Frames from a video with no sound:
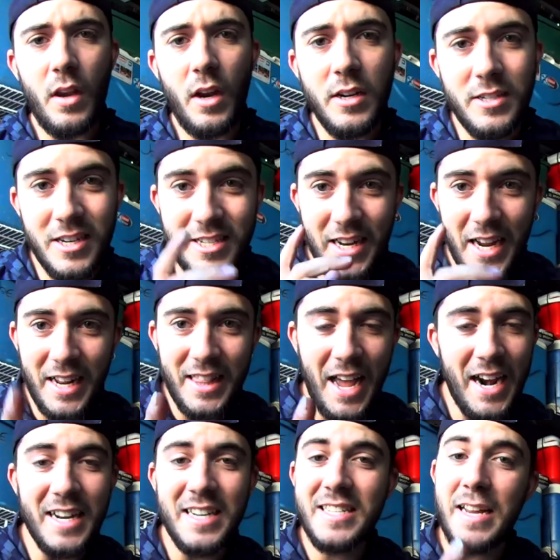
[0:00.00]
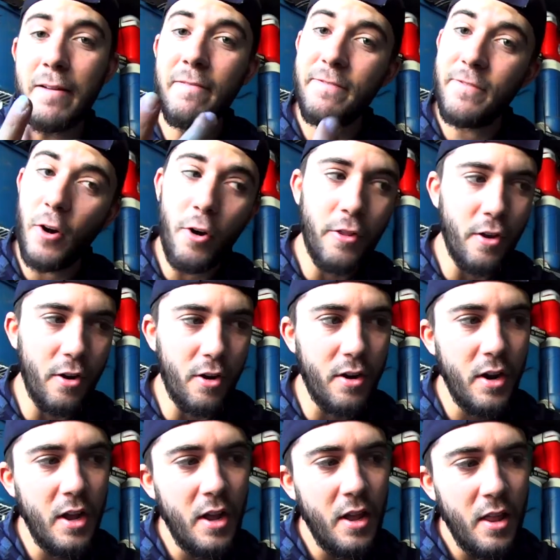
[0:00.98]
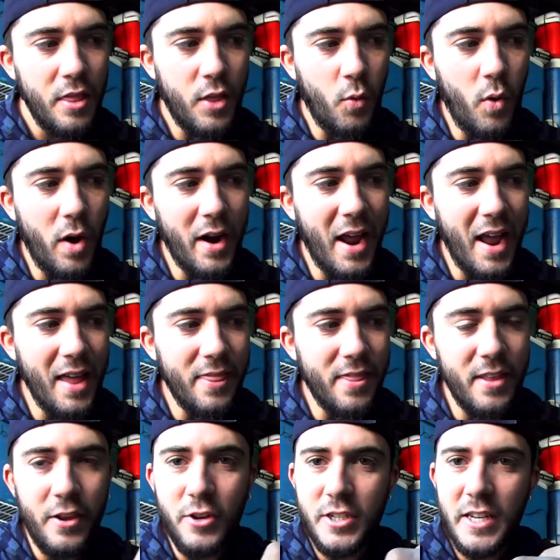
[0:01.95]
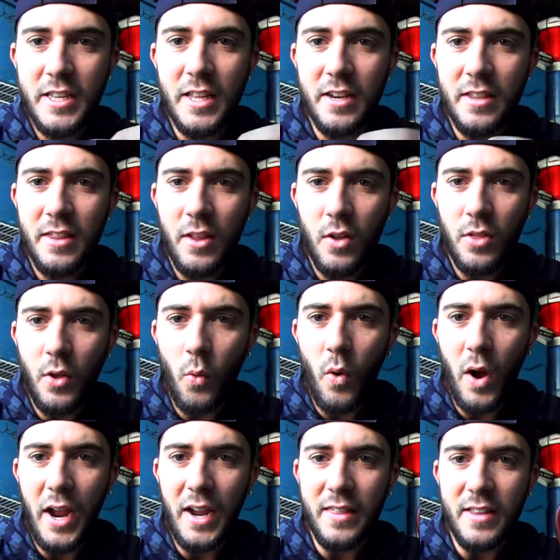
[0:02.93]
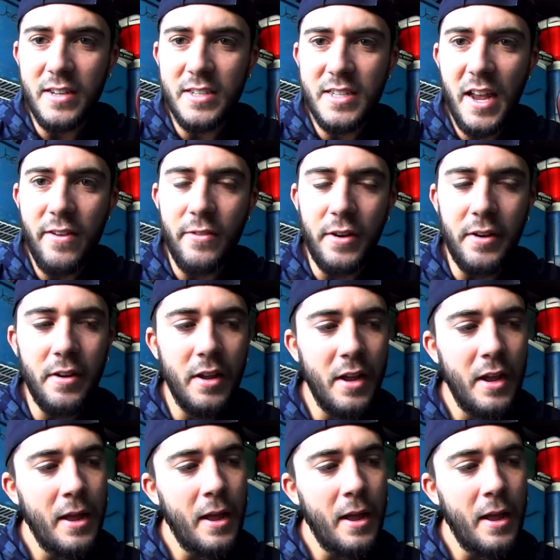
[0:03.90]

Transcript: To take that a step further, the one you see the white and the 7,